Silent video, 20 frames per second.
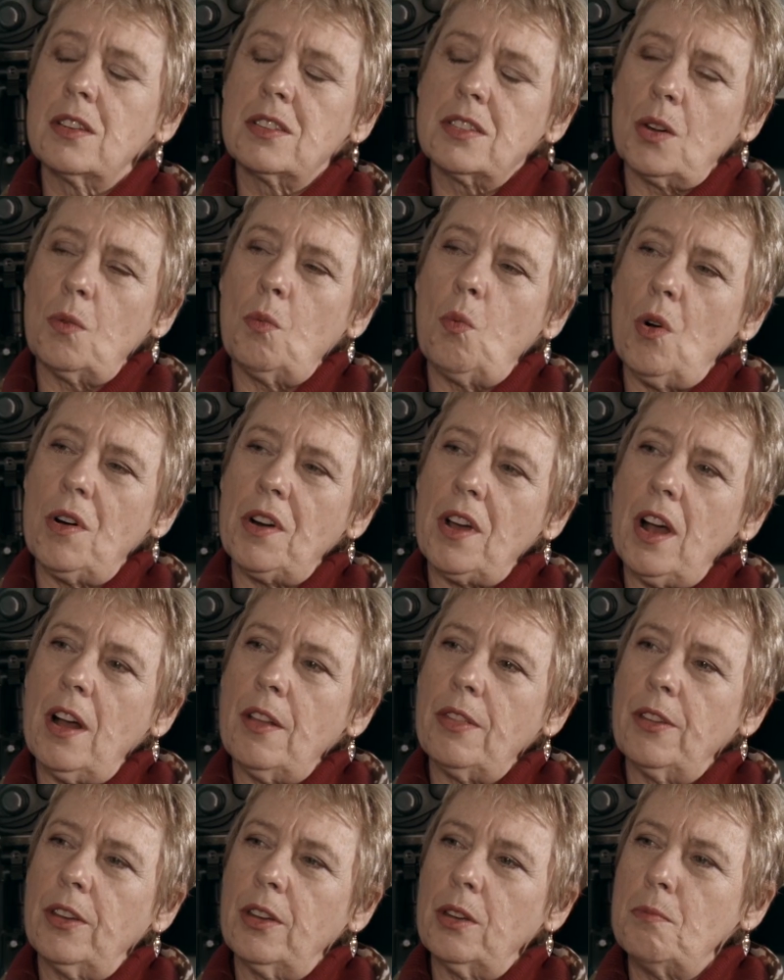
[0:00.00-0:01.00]
So what
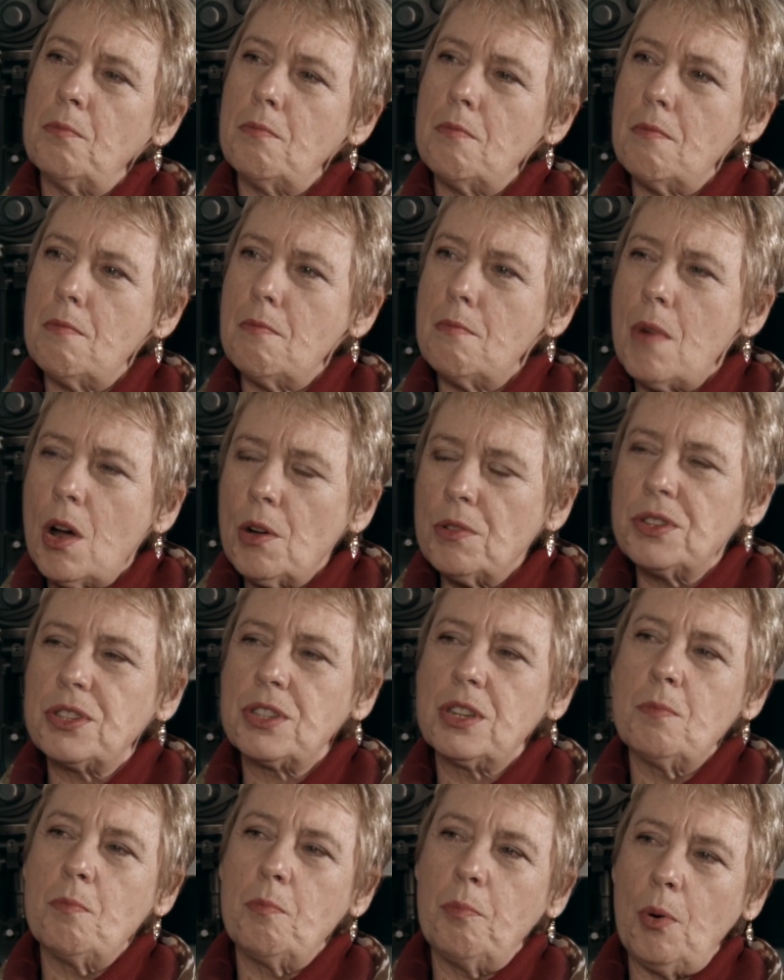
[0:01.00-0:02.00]
are the
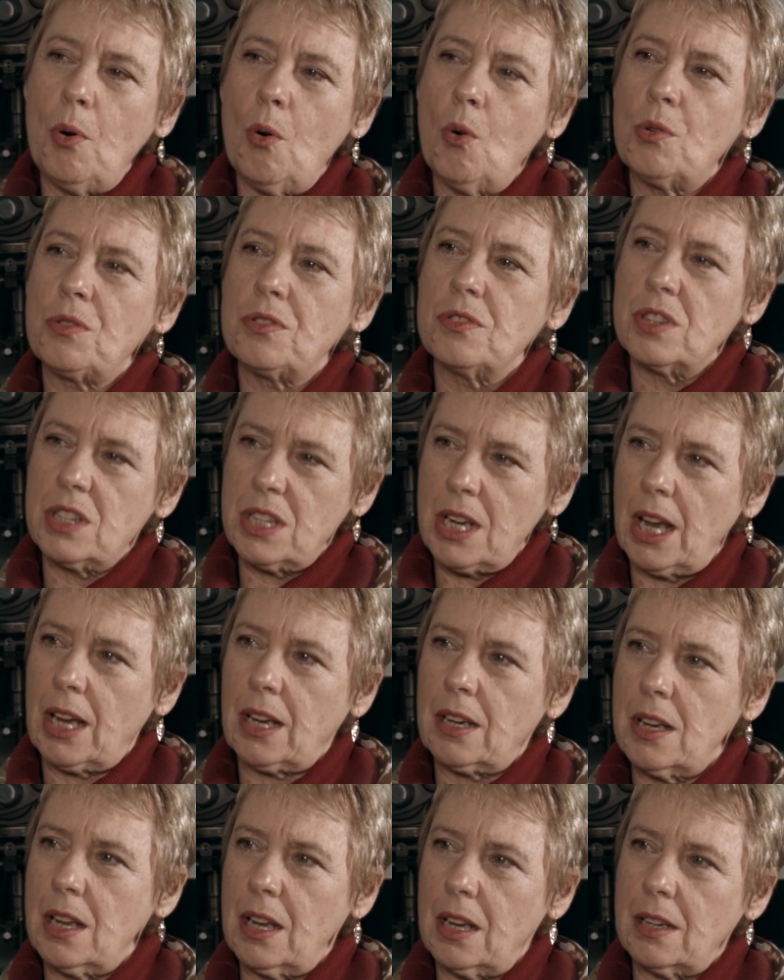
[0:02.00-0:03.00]
most important
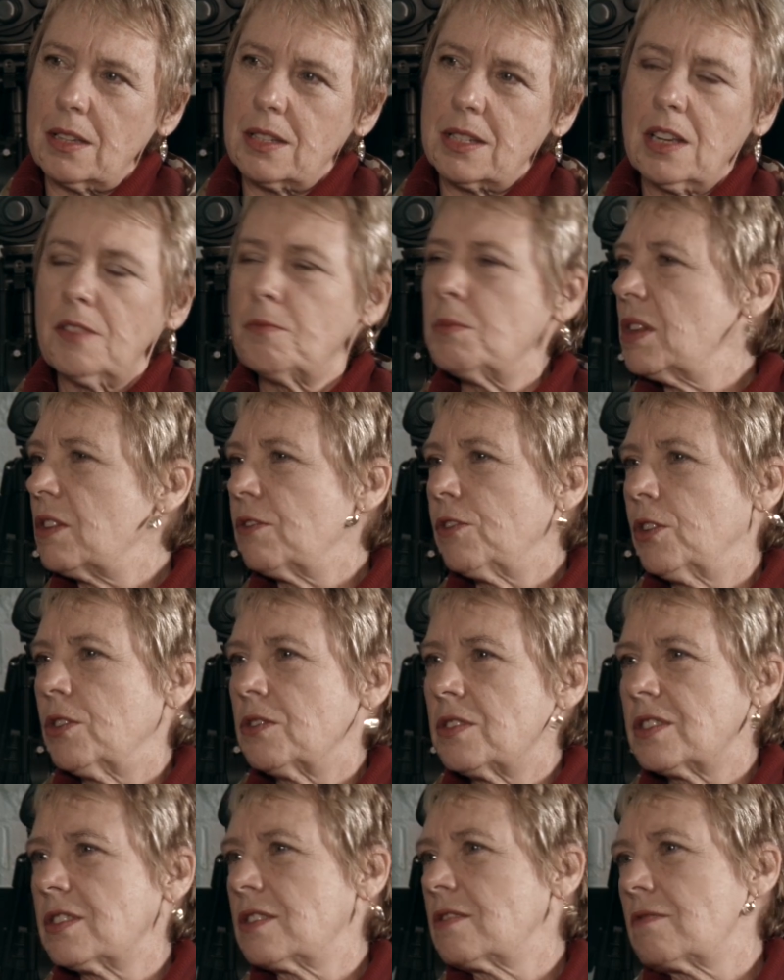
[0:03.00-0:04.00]
techniques? Give me the
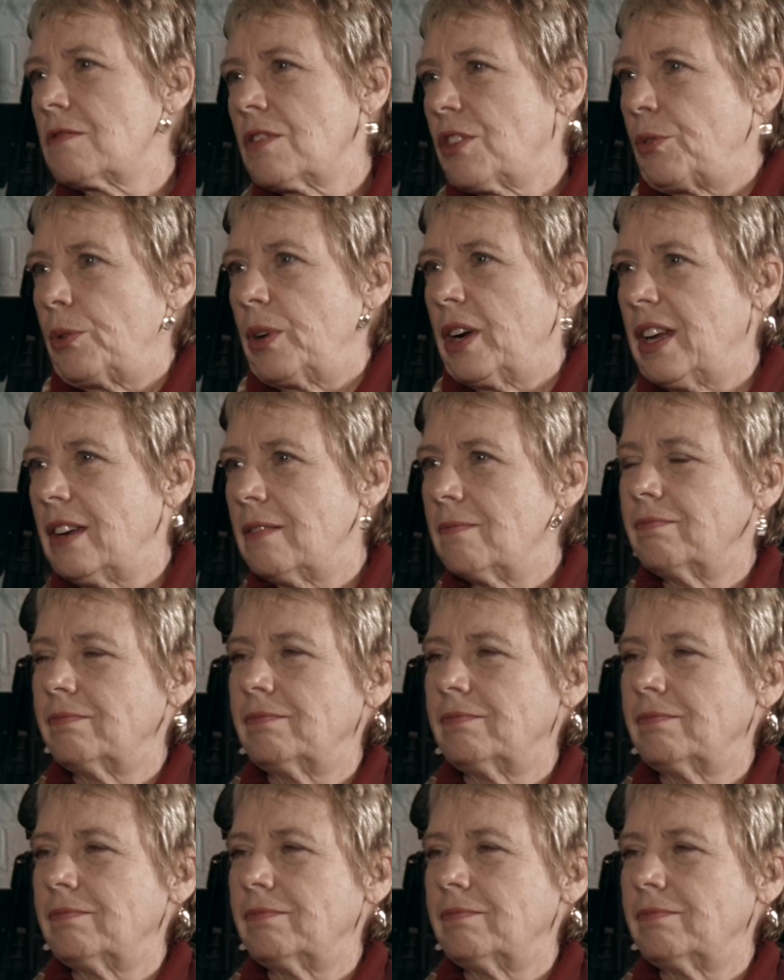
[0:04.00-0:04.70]
first 3.